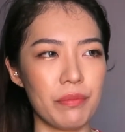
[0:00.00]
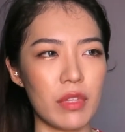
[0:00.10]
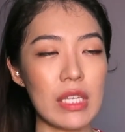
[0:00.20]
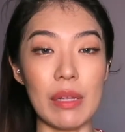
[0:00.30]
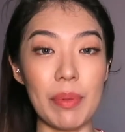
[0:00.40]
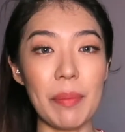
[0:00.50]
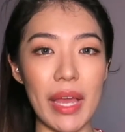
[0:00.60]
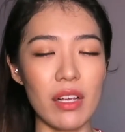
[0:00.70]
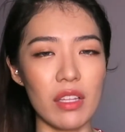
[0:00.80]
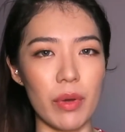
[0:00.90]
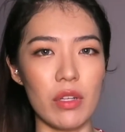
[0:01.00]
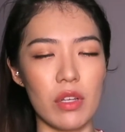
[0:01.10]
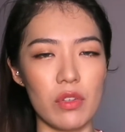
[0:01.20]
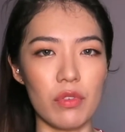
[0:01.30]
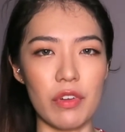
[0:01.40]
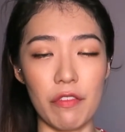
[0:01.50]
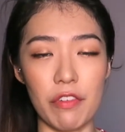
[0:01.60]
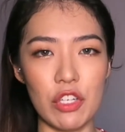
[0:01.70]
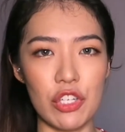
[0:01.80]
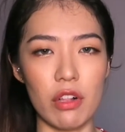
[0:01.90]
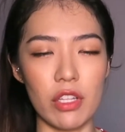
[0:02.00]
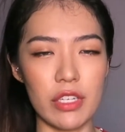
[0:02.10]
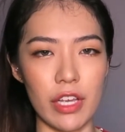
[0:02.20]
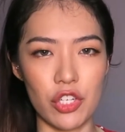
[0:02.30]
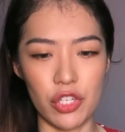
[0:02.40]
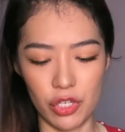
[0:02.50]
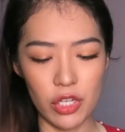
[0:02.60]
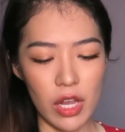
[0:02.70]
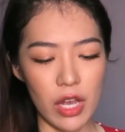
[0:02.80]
sleeping pack, the one that's also like a very jelly texture.